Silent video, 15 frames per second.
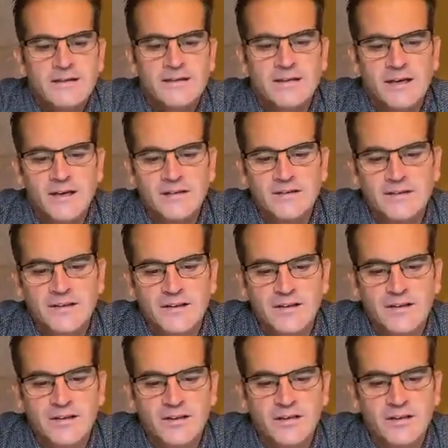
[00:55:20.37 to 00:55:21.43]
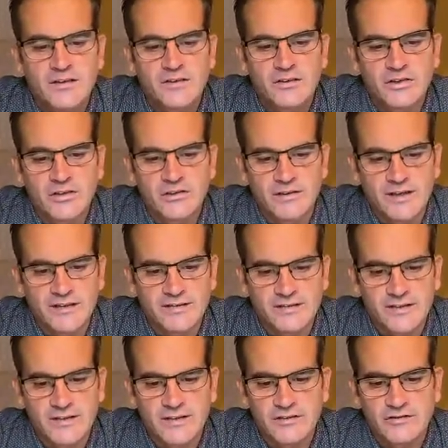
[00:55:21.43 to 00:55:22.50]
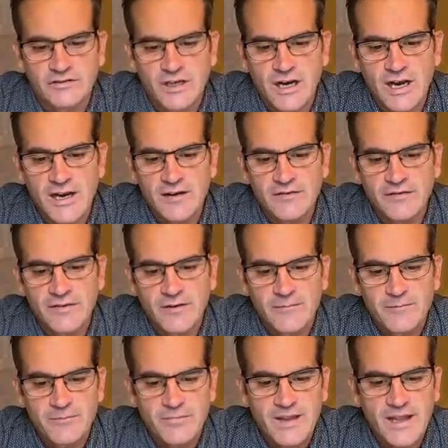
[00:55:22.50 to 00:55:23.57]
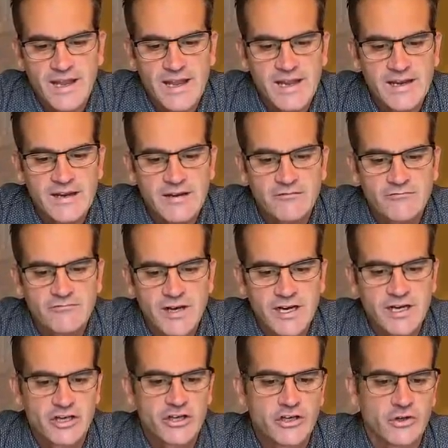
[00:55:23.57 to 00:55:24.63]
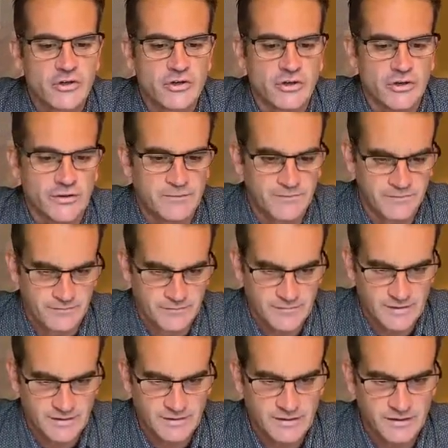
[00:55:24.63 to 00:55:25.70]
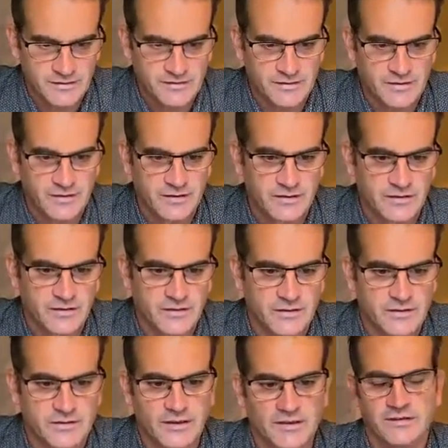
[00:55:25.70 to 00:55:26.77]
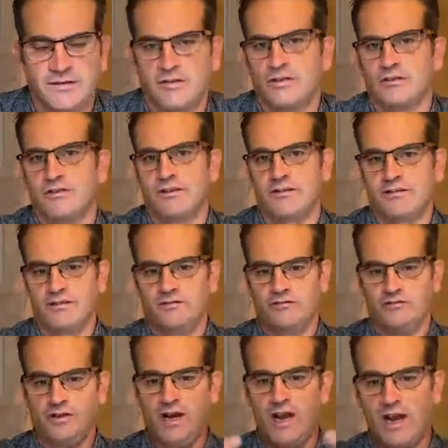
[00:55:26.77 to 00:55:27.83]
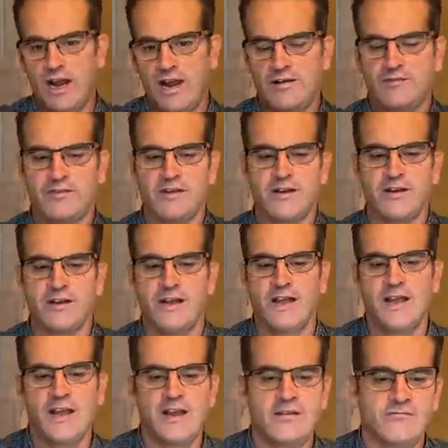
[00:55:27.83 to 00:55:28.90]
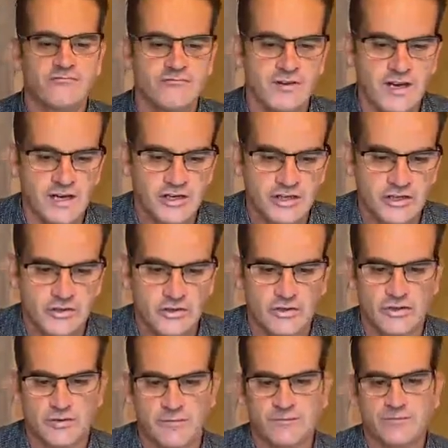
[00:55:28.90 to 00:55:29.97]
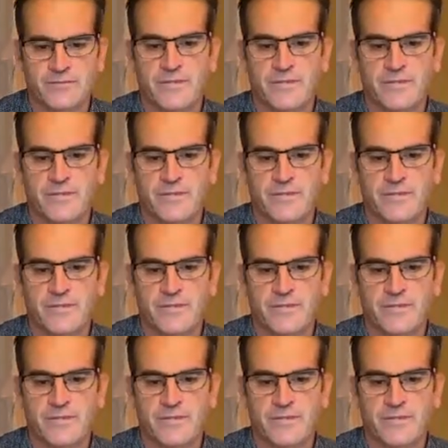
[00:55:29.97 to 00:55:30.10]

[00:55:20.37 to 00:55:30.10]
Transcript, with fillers: Does the tourist drive a rickshaw? Does the, the, does the tourist drive a rickshaw?